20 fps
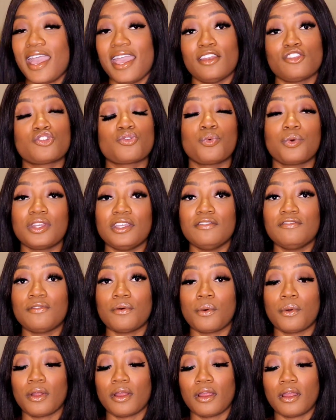and
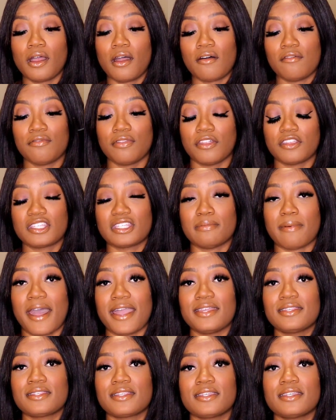24 of the
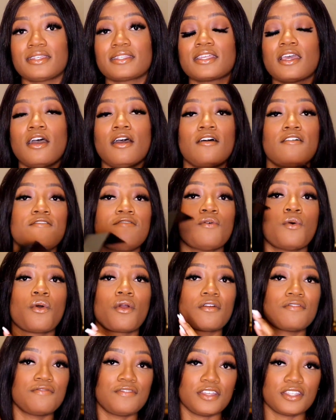spices,
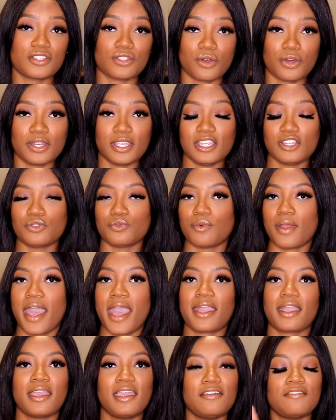4 fits on each
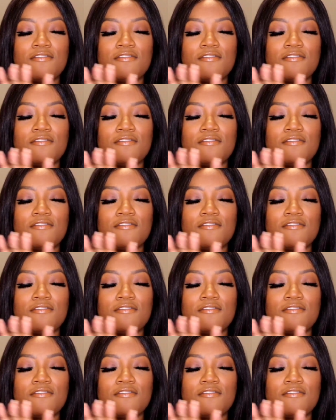rack.